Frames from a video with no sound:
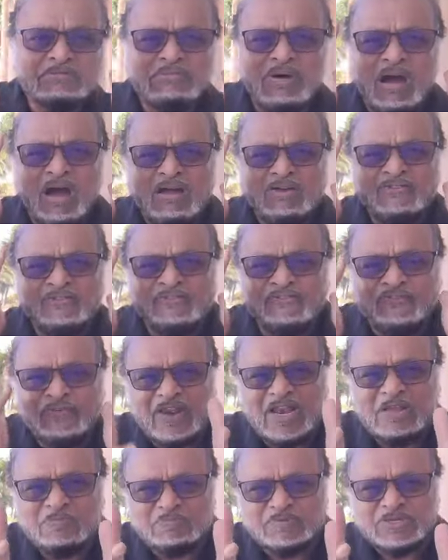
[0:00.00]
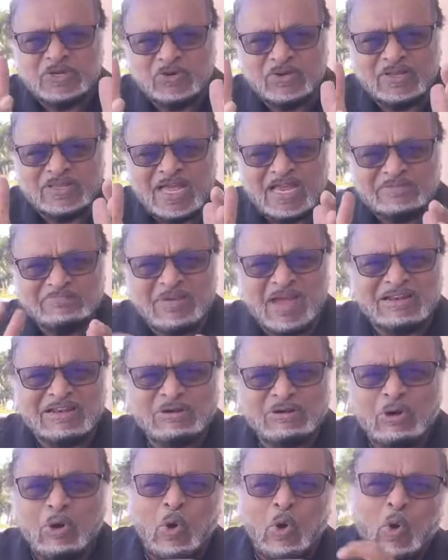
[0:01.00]
Mark Phillips, look at that man,
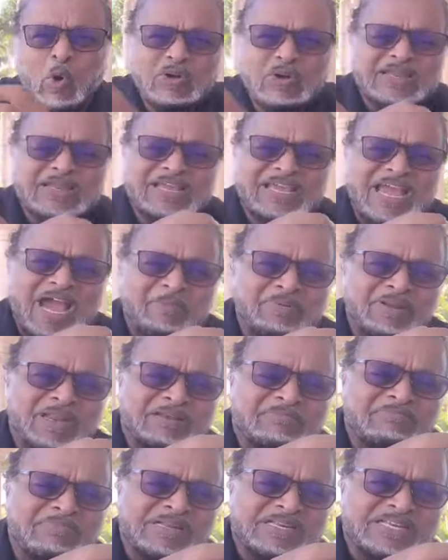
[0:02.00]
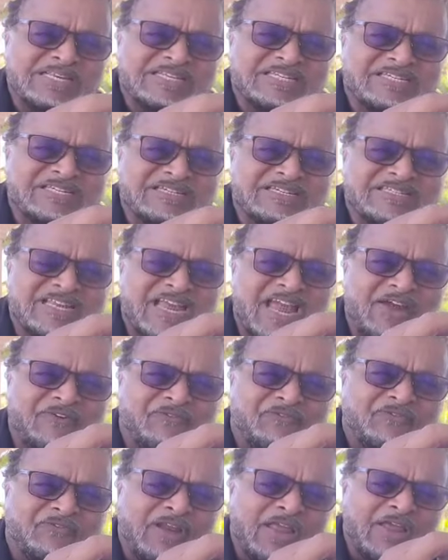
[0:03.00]
and all the cabinet ministers
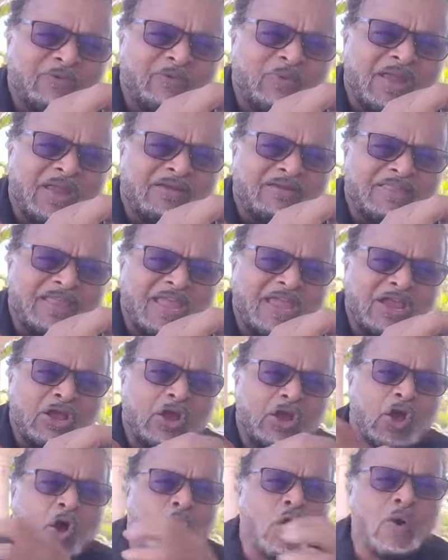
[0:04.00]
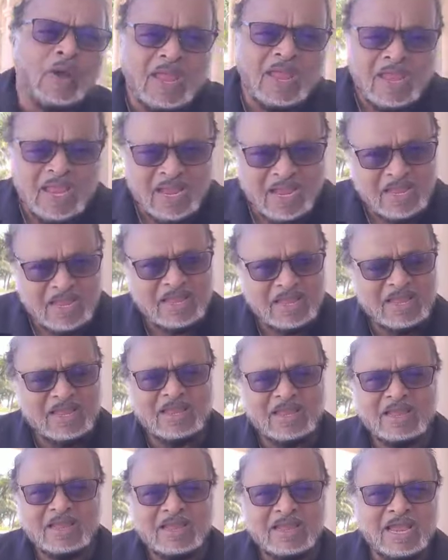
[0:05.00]
everywhere they're going
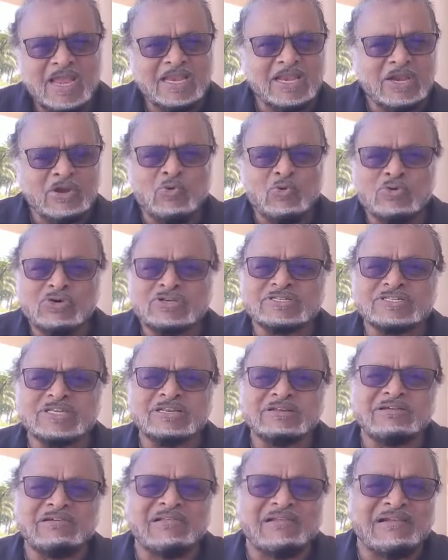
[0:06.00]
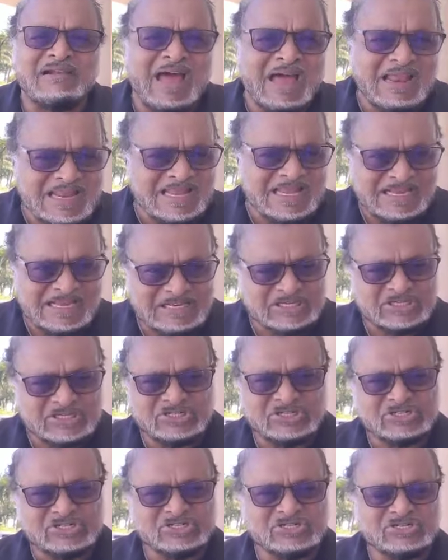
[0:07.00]
in the nooks and
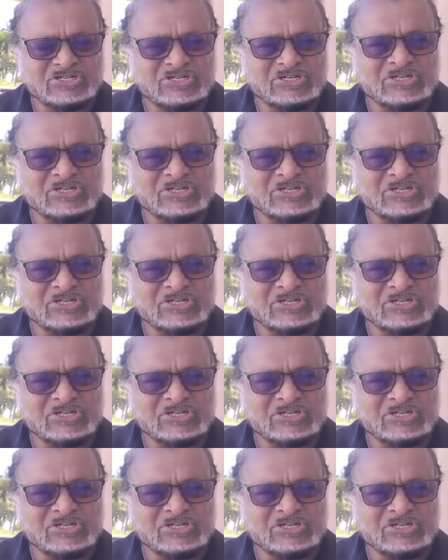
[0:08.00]
crannies